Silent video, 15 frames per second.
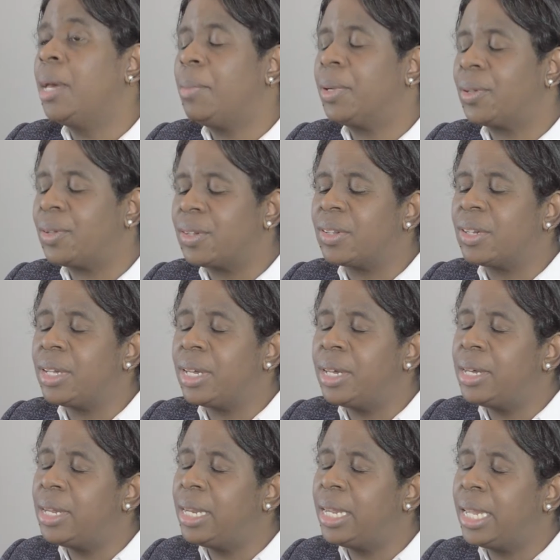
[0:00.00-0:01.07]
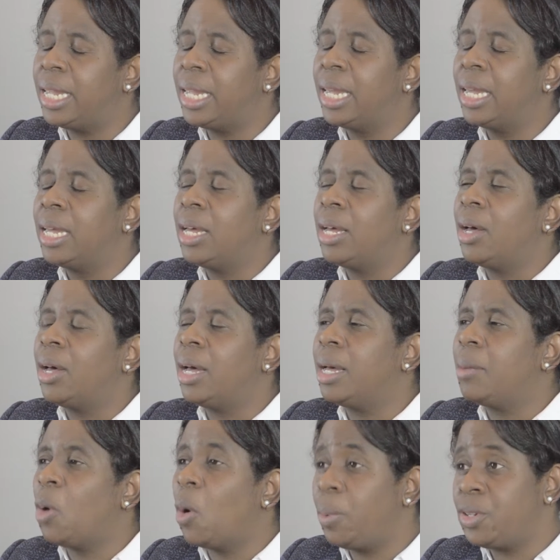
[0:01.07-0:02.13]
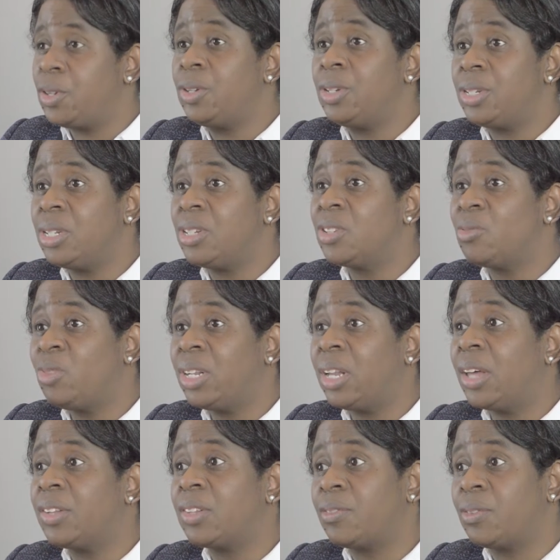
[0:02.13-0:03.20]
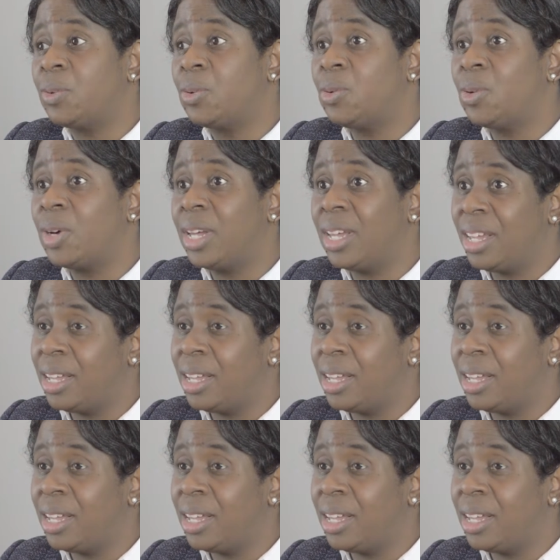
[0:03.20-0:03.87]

because it's an early opportunity to realise if you're